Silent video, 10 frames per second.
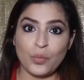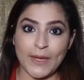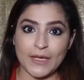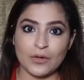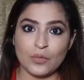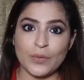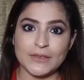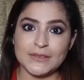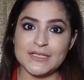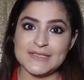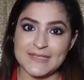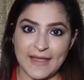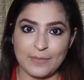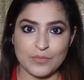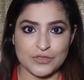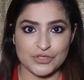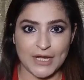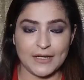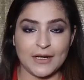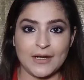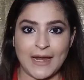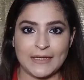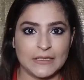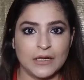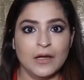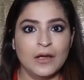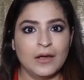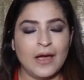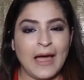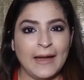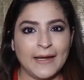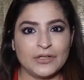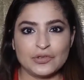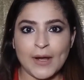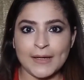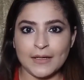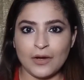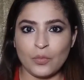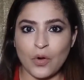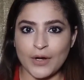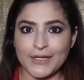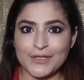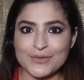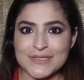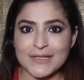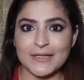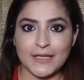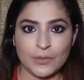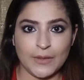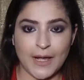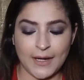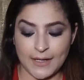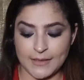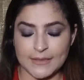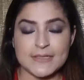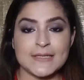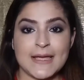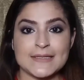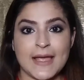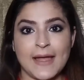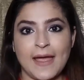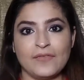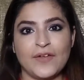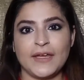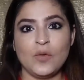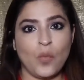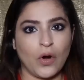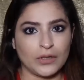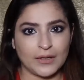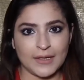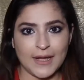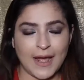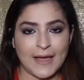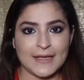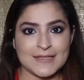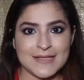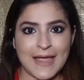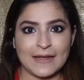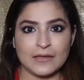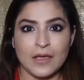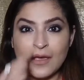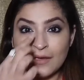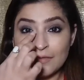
wing with the same gel liner. I try and avoid using liquid eyeliners as I have very watery eyes, and